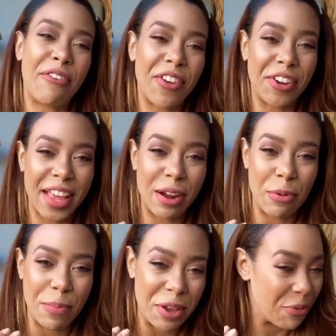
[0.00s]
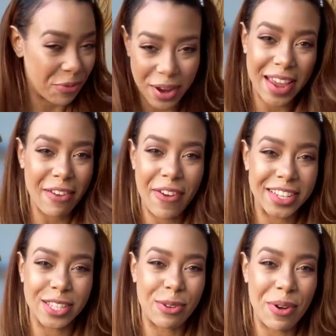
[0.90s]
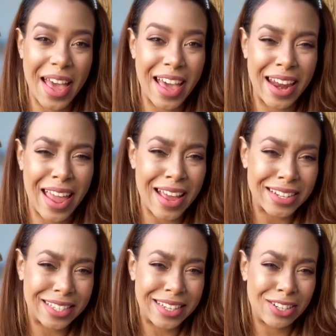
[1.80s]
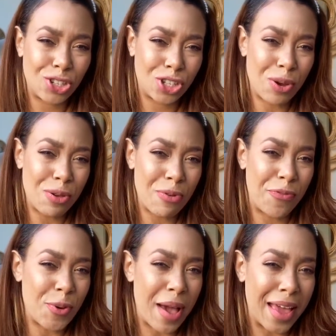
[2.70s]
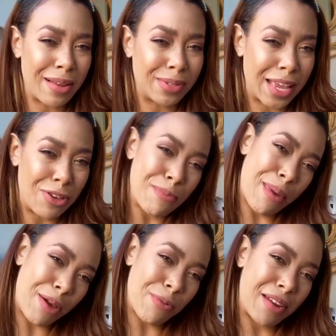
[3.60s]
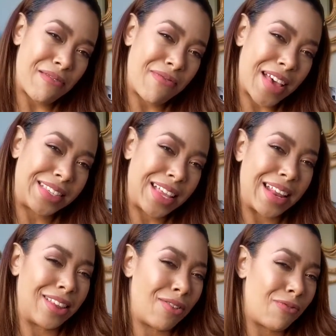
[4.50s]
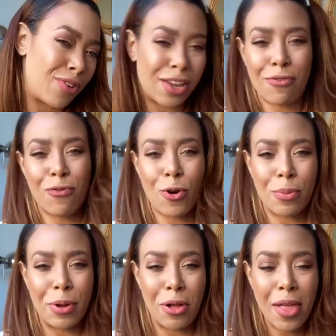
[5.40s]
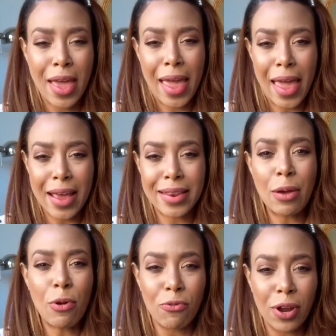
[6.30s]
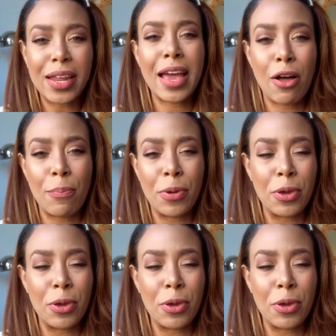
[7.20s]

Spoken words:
I figured that it would be great if I just go ahead and show you a few items that you might want to invest in. They're really affordable and they will really help